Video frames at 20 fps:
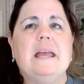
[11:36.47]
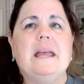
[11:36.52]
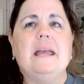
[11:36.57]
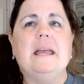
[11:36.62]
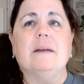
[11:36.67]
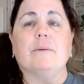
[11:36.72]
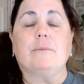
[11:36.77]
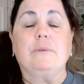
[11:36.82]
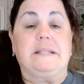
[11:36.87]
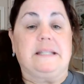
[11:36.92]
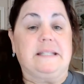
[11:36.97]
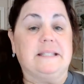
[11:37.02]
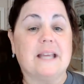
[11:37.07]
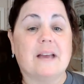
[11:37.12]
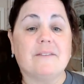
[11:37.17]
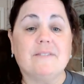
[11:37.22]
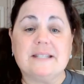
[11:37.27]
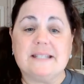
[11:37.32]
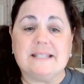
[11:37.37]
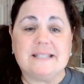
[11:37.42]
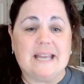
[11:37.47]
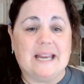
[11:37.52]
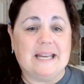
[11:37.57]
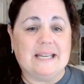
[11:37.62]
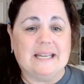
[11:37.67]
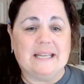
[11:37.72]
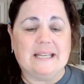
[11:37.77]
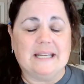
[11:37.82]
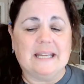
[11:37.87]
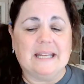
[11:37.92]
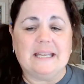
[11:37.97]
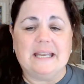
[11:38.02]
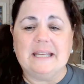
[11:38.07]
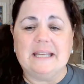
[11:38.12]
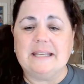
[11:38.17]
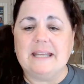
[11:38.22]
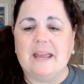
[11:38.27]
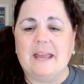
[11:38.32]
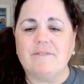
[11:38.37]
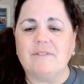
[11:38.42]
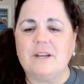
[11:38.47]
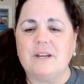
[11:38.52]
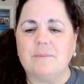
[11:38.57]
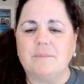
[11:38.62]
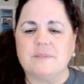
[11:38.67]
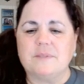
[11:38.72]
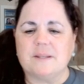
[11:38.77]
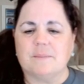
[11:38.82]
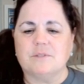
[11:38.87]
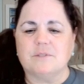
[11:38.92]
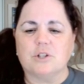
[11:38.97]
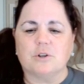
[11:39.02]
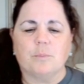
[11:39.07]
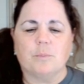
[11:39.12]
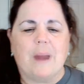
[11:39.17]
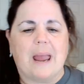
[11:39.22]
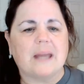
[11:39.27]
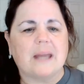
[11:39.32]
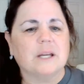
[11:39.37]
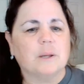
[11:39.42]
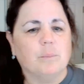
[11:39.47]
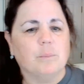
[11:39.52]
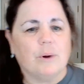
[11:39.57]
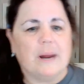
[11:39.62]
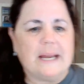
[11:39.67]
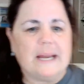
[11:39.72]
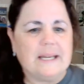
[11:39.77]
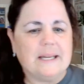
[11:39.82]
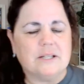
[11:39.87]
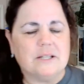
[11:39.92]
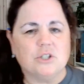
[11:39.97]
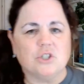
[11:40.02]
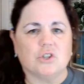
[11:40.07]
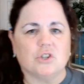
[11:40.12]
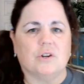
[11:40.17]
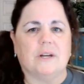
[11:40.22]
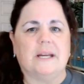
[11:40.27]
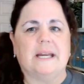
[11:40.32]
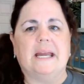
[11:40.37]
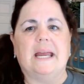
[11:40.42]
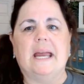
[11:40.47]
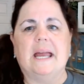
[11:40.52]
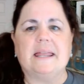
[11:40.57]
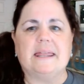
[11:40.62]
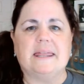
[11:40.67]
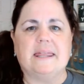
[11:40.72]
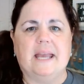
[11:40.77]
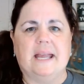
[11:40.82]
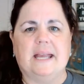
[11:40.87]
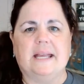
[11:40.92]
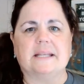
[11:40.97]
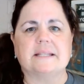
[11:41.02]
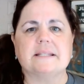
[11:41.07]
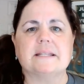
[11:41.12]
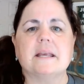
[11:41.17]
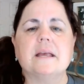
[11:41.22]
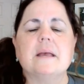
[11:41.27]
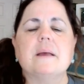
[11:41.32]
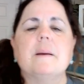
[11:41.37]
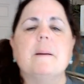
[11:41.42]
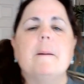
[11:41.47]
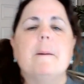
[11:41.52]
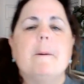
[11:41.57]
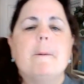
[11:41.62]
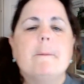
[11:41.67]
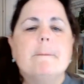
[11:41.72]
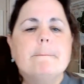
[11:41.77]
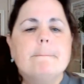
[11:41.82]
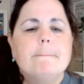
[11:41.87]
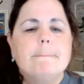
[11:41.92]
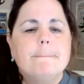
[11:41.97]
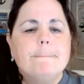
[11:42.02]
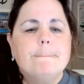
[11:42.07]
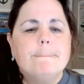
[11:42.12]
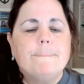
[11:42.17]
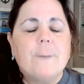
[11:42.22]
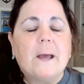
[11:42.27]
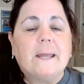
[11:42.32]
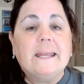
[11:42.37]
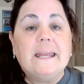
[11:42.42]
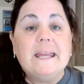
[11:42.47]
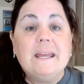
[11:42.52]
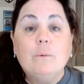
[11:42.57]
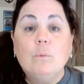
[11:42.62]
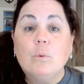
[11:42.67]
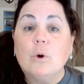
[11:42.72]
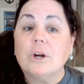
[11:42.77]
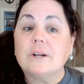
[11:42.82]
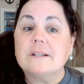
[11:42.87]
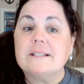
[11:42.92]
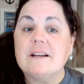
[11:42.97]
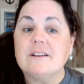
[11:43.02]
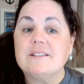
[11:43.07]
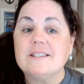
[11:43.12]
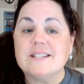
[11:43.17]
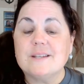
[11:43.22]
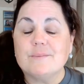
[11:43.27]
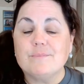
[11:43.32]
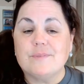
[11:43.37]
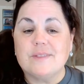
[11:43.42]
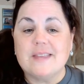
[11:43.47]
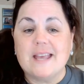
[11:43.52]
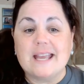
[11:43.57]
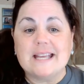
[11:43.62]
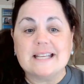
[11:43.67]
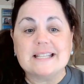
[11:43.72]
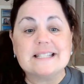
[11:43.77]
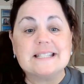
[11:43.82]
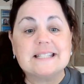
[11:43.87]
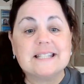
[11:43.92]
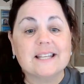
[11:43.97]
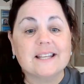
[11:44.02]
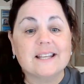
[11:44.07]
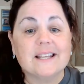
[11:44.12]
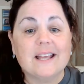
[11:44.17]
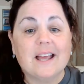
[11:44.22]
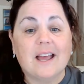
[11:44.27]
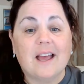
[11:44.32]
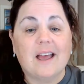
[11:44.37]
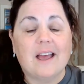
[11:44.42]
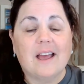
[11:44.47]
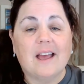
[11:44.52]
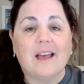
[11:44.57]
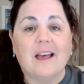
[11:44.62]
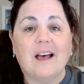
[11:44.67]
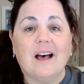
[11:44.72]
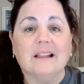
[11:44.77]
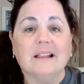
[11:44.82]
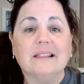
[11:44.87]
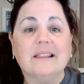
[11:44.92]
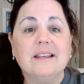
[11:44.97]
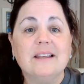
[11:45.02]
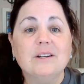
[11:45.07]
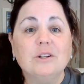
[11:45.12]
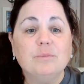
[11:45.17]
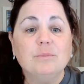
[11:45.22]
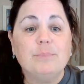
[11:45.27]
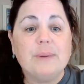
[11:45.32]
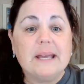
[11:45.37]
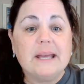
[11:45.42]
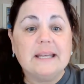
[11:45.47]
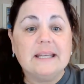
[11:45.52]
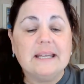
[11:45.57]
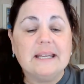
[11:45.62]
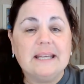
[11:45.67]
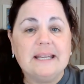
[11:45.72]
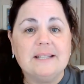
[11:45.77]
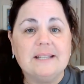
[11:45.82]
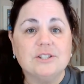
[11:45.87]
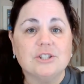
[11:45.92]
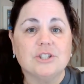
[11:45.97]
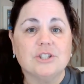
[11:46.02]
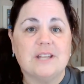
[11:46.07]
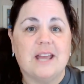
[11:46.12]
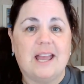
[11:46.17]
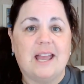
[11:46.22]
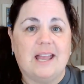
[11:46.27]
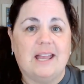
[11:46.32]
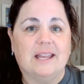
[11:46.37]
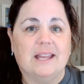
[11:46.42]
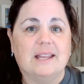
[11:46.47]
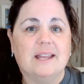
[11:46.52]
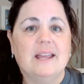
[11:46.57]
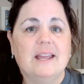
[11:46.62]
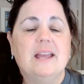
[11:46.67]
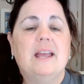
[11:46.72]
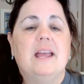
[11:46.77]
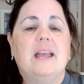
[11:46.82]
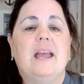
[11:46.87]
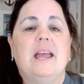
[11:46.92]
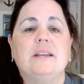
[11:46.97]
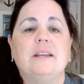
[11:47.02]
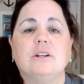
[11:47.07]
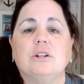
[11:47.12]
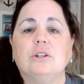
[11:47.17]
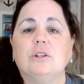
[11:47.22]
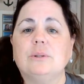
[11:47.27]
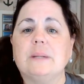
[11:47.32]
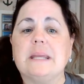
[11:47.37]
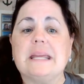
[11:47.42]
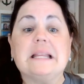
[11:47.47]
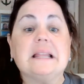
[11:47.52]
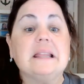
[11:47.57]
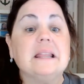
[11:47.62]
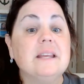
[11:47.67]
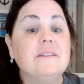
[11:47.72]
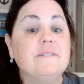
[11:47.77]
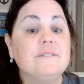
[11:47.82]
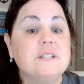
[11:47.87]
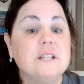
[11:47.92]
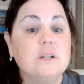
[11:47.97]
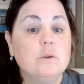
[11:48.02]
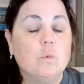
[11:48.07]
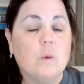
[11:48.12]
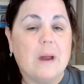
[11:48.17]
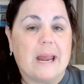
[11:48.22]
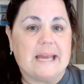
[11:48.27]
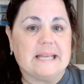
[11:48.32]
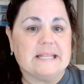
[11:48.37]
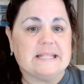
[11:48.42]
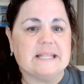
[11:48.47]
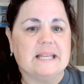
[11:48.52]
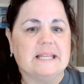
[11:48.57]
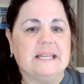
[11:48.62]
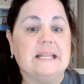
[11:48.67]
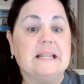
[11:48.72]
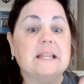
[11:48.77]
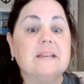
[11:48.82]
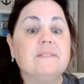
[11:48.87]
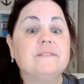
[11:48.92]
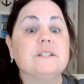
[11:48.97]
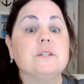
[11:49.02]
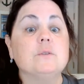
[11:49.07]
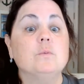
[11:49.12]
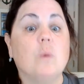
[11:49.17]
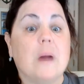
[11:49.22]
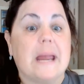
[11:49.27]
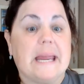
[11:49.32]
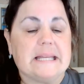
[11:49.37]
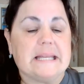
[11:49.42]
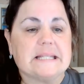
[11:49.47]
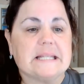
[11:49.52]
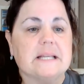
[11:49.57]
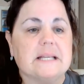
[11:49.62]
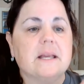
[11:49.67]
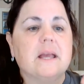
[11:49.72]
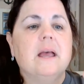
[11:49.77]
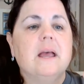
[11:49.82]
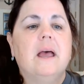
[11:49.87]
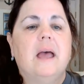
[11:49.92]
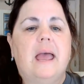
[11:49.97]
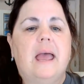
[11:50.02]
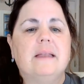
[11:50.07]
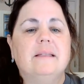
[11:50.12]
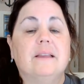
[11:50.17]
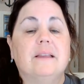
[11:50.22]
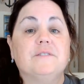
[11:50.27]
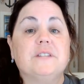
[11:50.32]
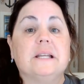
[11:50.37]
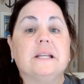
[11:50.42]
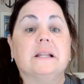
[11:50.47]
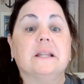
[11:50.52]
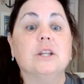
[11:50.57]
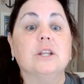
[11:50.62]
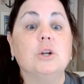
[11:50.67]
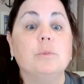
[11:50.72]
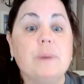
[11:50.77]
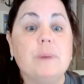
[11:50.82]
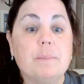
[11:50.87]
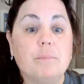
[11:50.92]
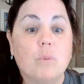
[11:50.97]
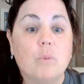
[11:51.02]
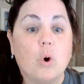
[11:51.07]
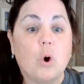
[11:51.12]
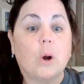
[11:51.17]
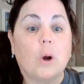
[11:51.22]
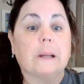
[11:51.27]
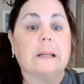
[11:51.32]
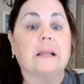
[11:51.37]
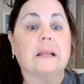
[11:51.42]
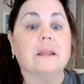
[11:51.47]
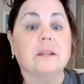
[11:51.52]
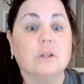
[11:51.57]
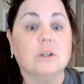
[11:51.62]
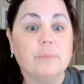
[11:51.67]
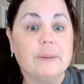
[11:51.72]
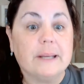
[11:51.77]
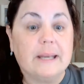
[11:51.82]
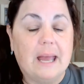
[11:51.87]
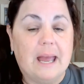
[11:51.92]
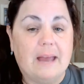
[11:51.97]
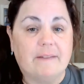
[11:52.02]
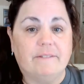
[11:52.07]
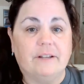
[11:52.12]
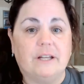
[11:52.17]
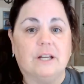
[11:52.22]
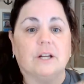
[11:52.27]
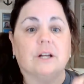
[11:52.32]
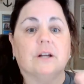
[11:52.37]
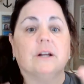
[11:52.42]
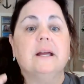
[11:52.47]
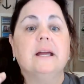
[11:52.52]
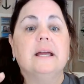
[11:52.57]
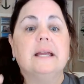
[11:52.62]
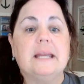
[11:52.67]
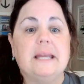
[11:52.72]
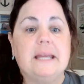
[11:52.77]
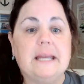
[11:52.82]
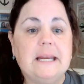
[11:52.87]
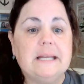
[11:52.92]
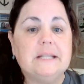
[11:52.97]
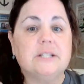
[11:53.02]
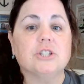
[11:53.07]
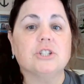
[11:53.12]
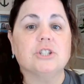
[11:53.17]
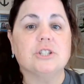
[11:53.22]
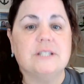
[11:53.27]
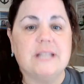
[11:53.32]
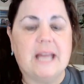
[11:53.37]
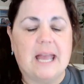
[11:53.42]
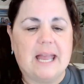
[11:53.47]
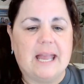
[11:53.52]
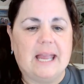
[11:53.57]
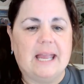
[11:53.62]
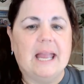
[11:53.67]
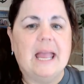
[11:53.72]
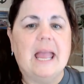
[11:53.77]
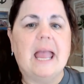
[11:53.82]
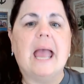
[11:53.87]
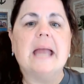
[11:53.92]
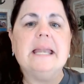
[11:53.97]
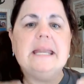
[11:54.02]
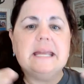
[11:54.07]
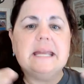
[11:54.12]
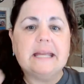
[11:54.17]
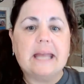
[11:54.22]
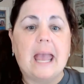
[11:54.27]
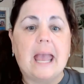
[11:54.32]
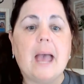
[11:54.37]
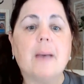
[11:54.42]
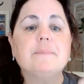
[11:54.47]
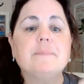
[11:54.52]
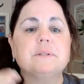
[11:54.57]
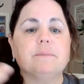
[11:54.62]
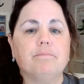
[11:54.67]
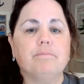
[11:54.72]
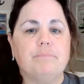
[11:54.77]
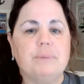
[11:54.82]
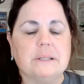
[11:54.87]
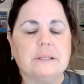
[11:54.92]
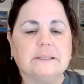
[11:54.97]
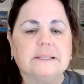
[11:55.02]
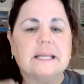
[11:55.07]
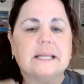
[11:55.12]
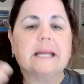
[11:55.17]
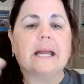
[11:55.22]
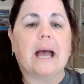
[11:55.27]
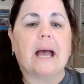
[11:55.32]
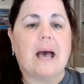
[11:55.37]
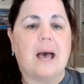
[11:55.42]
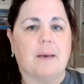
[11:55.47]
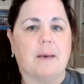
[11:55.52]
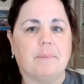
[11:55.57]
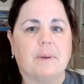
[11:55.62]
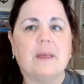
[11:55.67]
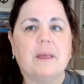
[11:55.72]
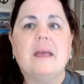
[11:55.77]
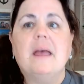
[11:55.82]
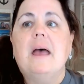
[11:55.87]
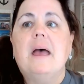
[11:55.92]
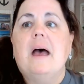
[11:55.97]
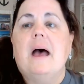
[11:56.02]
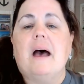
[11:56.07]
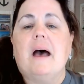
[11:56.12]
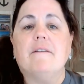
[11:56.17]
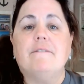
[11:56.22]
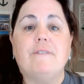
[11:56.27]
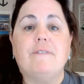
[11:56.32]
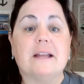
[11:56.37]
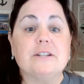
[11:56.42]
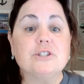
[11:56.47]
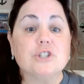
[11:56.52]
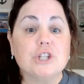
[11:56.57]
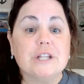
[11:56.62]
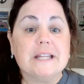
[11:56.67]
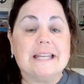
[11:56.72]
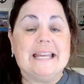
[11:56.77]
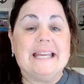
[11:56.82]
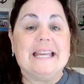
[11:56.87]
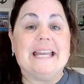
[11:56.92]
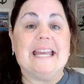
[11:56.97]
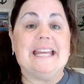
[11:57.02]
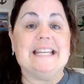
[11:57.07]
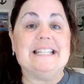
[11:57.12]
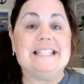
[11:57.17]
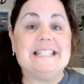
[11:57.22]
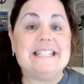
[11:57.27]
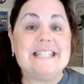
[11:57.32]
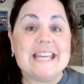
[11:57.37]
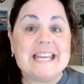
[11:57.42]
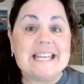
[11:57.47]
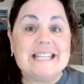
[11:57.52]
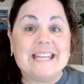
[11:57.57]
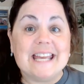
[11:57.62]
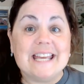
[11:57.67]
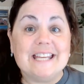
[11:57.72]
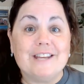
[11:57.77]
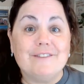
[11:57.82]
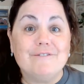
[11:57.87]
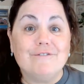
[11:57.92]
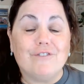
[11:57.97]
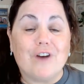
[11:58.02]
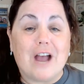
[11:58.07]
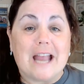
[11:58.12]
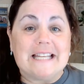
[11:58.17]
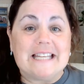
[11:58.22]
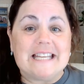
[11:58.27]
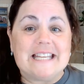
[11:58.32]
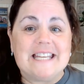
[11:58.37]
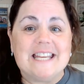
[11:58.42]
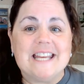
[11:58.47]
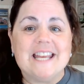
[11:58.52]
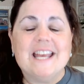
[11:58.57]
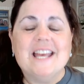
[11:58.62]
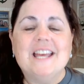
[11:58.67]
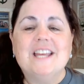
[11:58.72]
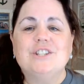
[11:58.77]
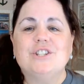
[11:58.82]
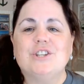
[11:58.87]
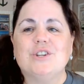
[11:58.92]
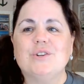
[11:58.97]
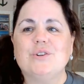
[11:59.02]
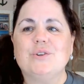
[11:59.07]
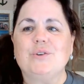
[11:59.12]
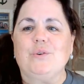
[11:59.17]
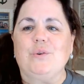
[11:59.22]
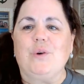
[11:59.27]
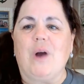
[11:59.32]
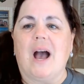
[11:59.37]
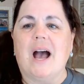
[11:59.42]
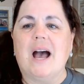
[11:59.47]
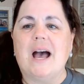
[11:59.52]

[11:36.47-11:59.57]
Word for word: It was devastating. It given him some traumatic brain injury and things. But he worked on some things a little bit each day, including lifting weights. And he lifted weights and lifted a little bit more and a little bit heavier each day. And he kept building up. Eventually, he did get invited to